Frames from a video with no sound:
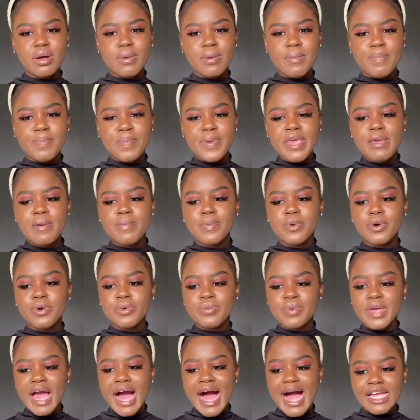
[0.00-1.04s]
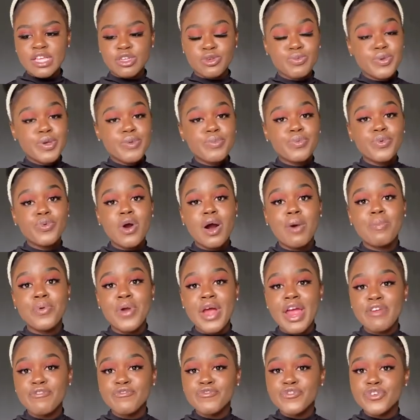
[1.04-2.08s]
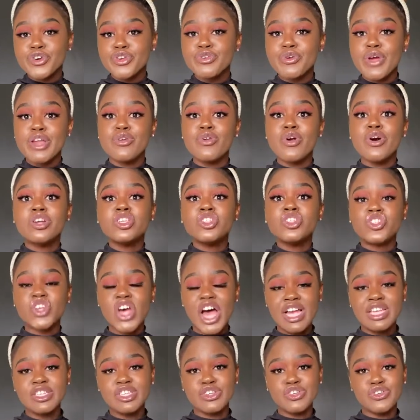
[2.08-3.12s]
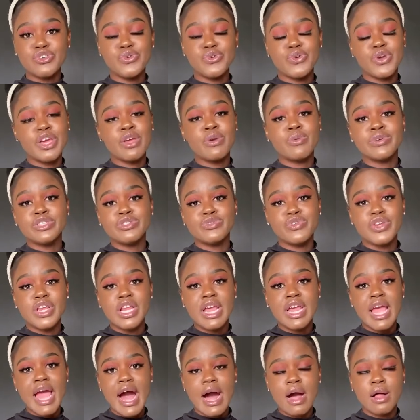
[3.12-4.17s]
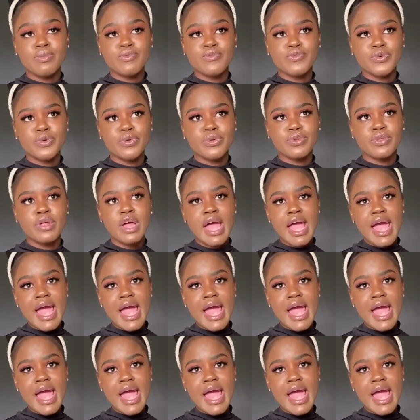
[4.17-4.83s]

people behind you, people who are praying for you and not judging you, it was really helpful.